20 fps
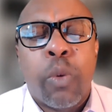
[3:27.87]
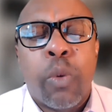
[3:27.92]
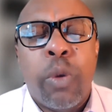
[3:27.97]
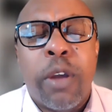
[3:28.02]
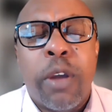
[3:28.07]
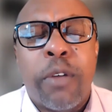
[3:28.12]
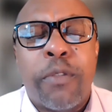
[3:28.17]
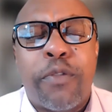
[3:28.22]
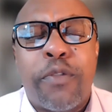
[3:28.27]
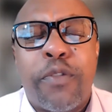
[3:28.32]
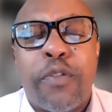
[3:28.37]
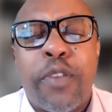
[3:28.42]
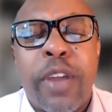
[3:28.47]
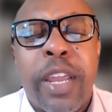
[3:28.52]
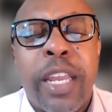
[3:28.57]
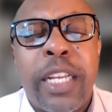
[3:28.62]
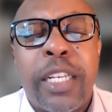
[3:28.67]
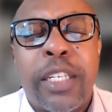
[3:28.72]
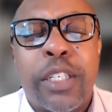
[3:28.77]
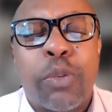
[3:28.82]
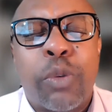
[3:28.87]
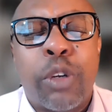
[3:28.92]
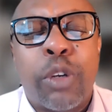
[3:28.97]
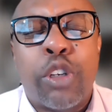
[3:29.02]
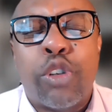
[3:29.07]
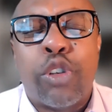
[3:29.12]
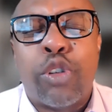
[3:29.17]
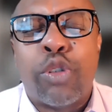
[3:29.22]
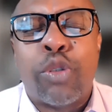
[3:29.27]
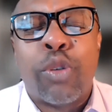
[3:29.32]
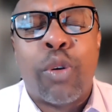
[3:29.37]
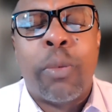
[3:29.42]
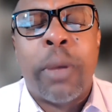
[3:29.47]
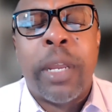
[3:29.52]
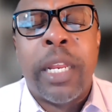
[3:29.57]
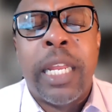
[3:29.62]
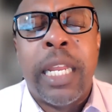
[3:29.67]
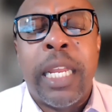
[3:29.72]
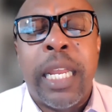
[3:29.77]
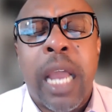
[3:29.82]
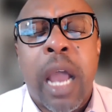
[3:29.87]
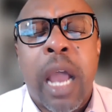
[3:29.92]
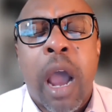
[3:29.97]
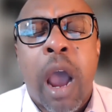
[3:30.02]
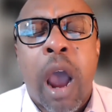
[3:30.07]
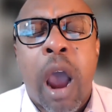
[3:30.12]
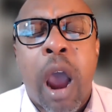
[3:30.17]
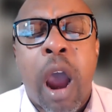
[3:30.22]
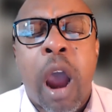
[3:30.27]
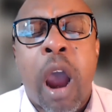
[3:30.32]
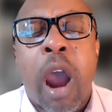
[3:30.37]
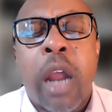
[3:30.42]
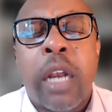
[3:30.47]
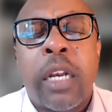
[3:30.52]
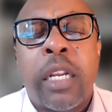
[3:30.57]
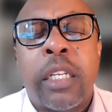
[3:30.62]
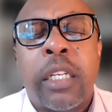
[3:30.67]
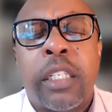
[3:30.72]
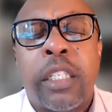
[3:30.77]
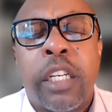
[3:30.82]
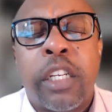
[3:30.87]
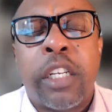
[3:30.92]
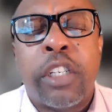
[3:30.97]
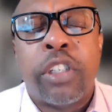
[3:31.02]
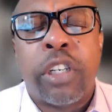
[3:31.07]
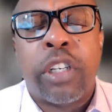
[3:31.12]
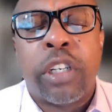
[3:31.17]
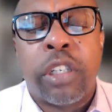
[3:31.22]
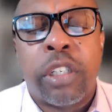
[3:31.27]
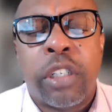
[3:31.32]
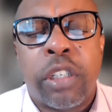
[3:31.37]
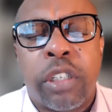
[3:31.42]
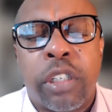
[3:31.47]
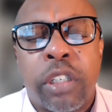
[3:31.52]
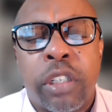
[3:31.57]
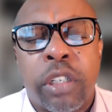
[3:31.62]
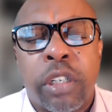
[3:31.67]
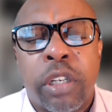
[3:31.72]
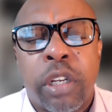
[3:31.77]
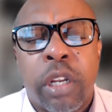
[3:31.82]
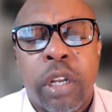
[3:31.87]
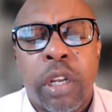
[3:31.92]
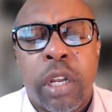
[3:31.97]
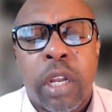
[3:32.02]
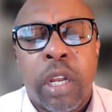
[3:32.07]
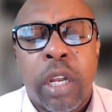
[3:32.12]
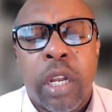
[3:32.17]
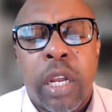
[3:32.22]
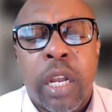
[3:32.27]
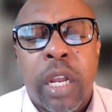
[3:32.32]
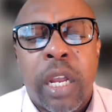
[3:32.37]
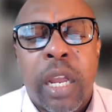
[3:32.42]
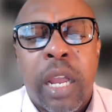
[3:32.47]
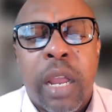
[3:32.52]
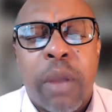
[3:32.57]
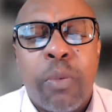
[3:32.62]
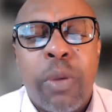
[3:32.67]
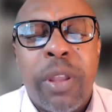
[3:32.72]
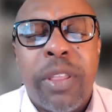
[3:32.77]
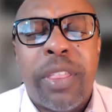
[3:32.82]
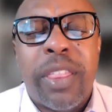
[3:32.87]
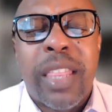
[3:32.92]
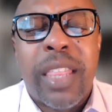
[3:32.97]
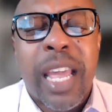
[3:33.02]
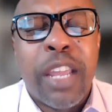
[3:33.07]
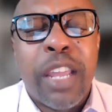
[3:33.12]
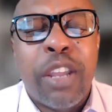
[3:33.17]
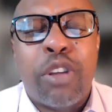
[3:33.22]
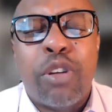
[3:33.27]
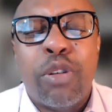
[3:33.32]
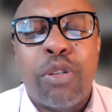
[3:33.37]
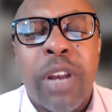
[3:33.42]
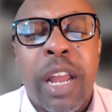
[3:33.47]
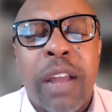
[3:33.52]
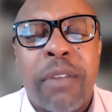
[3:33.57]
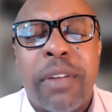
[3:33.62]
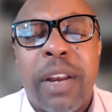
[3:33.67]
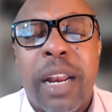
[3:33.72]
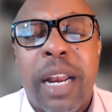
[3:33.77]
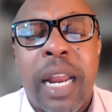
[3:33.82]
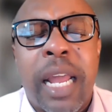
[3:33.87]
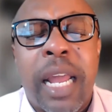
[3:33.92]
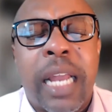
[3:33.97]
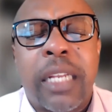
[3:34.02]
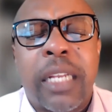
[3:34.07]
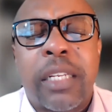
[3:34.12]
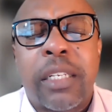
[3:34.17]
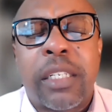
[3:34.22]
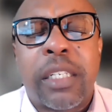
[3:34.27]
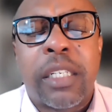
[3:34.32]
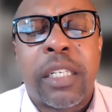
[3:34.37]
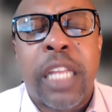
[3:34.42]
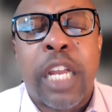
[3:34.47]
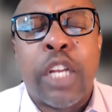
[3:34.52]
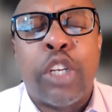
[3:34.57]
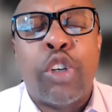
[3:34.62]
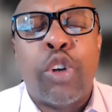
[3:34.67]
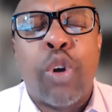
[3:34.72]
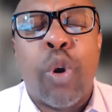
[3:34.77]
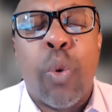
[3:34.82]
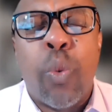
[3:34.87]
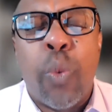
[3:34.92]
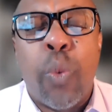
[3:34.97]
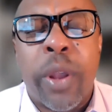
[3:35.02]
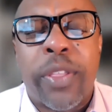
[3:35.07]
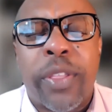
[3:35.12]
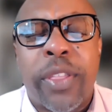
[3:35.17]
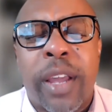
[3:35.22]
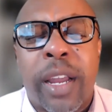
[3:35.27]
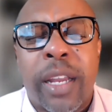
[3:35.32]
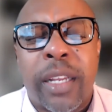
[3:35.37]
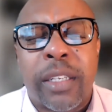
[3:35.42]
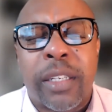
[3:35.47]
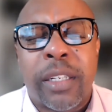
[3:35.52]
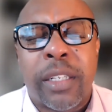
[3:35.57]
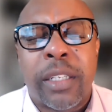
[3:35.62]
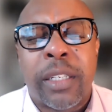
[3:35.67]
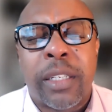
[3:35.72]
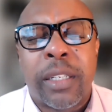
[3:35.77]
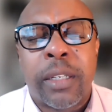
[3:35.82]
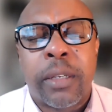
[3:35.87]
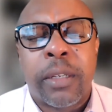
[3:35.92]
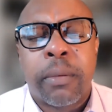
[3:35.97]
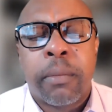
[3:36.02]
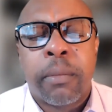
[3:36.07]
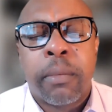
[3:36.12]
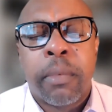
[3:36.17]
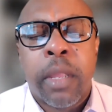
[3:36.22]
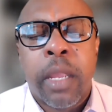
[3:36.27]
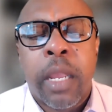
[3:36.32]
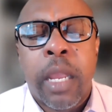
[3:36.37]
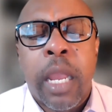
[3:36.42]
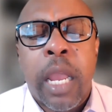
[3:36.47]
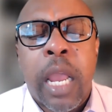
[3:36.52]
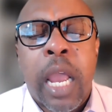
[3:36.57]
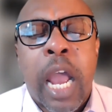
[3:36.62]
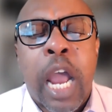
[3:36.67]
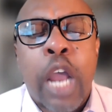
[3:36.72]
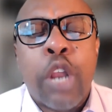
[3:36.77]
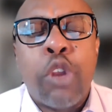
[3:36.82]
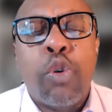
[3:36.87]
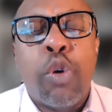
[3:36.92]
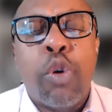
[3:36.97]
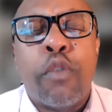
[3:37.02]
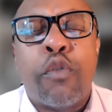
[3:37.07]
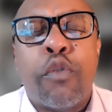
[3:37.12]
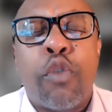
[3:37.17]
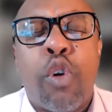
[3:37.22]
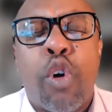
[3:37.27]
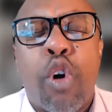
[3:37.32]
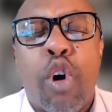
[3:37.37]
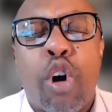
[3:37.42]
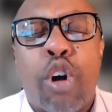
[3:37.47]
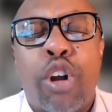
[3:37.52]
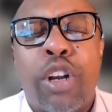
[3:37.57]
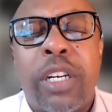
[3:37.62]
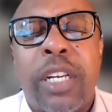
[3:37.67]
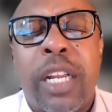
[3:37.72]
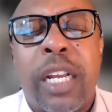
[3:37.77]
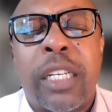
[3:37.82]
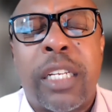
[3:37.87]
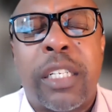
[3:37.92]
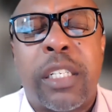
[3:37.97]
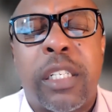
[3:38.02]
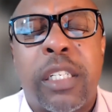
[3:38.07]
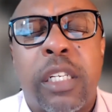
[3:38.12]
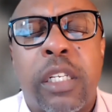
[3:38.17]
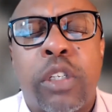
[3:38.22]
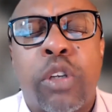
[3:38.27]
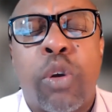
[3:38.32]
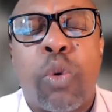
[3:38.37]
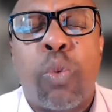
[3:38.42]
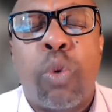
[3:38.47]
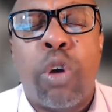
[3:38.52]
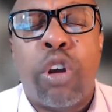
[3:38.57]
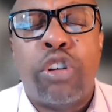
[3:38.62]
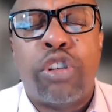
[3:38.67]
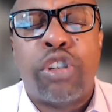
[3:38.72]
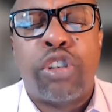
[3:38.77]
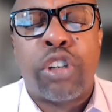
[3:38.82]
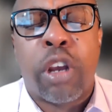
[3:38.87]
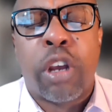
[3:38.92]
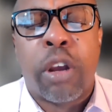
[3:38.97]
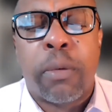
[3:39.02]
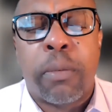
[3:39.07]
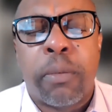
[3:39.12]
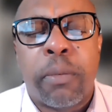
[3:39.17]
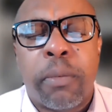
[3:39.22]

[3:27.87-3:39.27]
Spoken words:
We are faced with so many hard decisions. We thank You nevertheless that You are with us, and You have called us to worship.